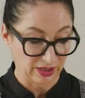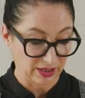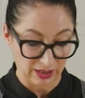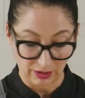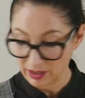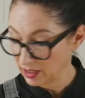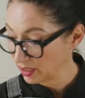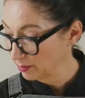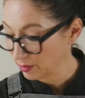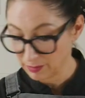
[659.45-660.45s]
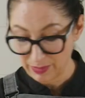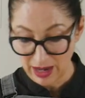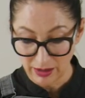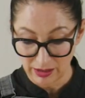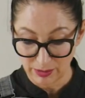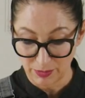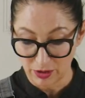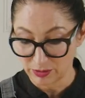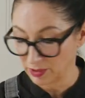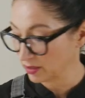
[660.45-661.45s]
to seal. And then I'm going to put it back on its
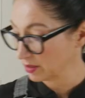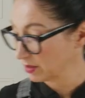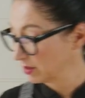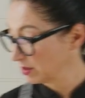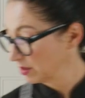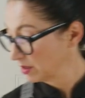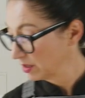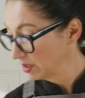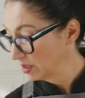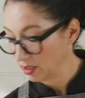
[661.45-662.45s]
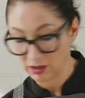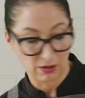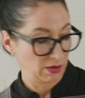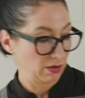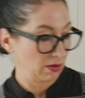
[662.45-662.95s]
parchment. Here.